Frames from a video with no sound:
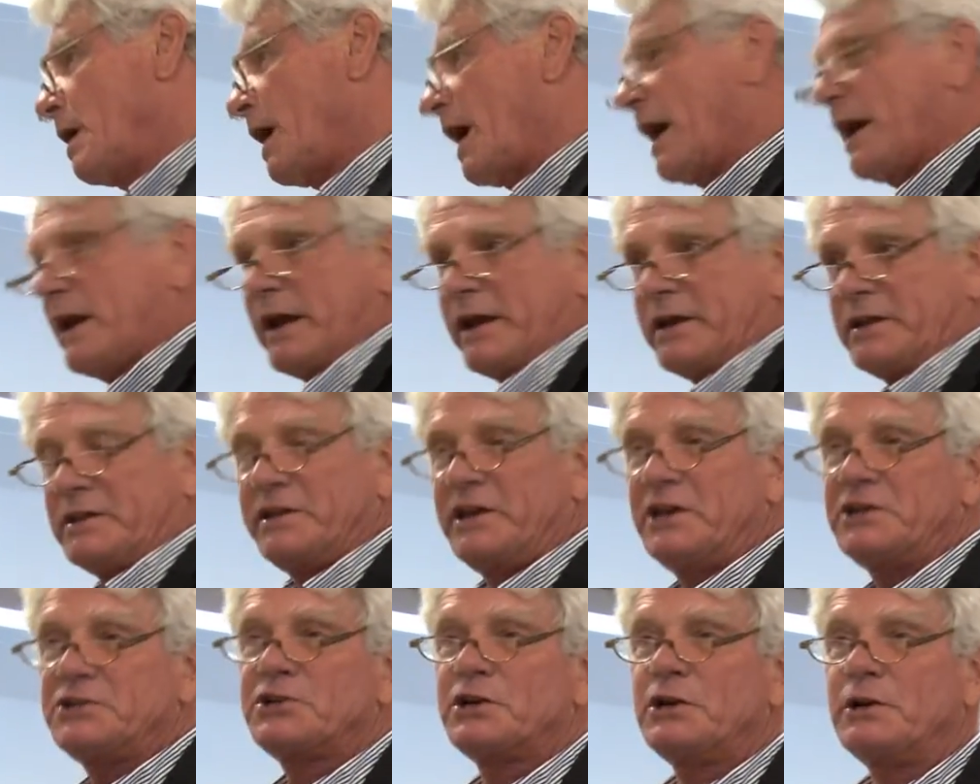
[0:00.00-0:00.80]
I like
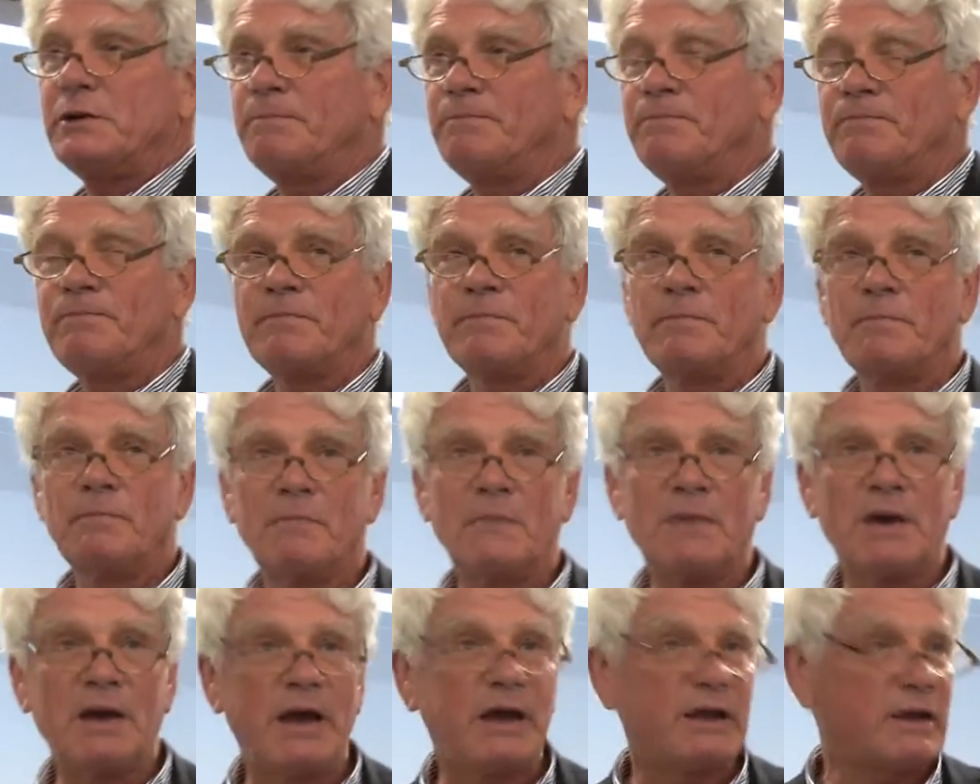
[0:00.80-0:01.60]
nature,
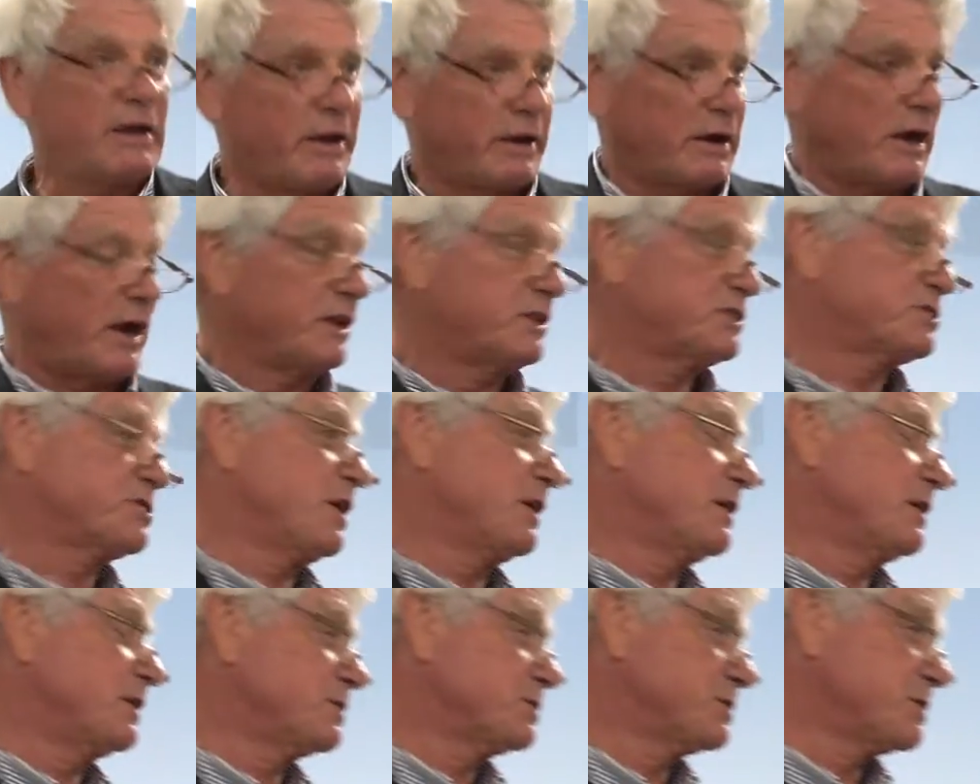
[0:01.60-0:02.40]
and I like
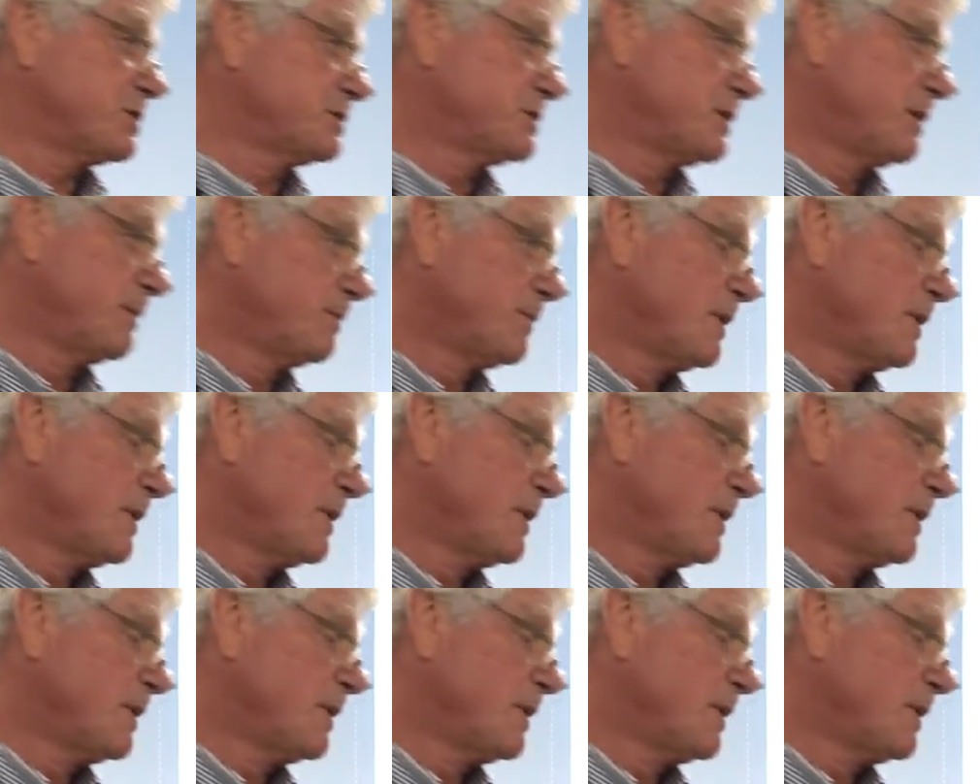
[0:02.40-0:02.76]
challenges.